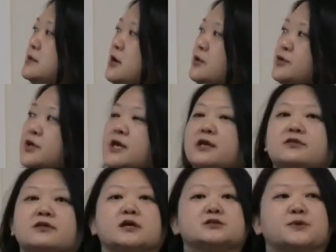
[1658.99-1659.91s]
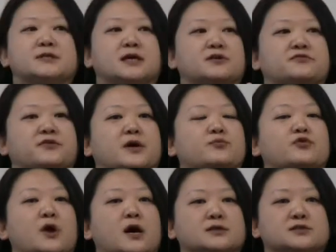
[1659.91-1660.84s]
the other key thing is we identify
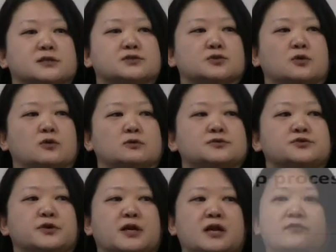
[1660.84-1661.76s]
process goals. You can